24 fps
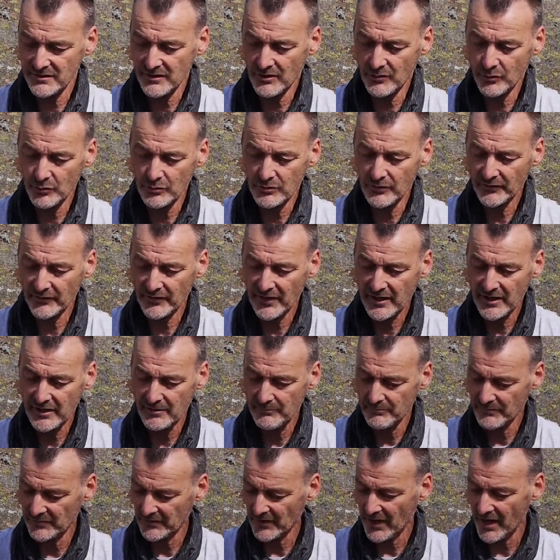all the
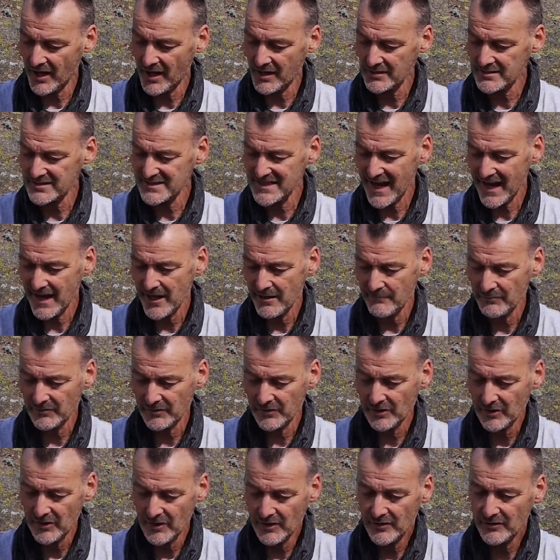seams are taped
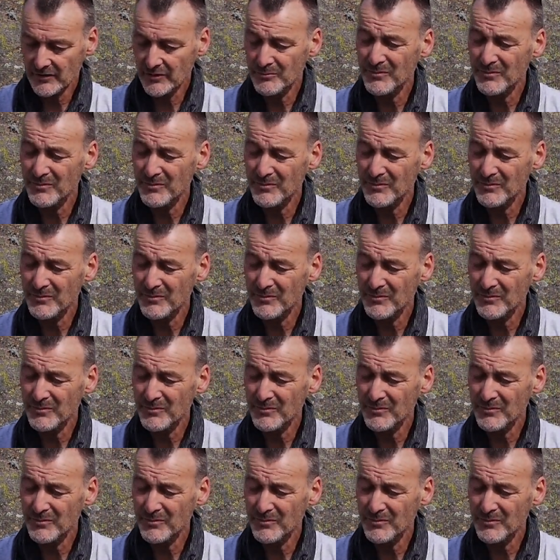to